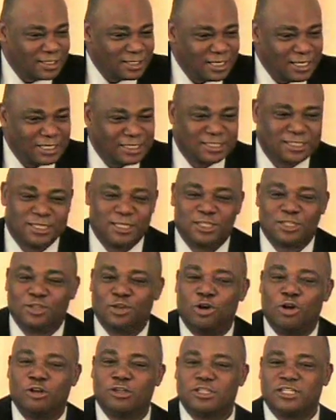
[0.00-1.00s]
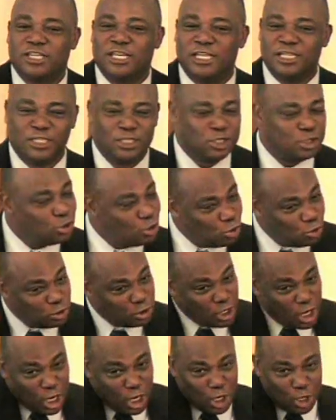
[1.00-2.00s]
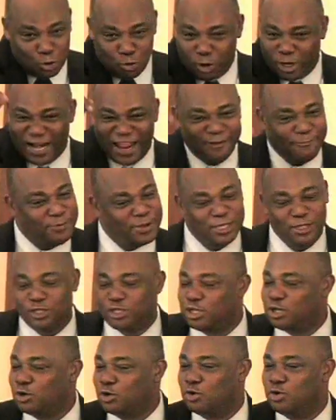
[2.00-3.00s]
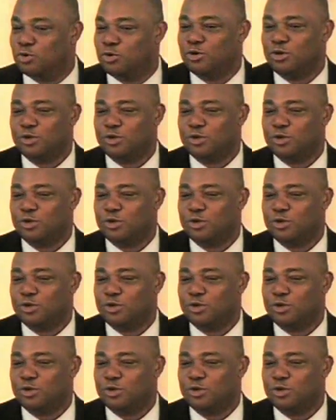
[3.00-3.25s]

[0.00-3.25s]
As the song says, You don't know what I've been through.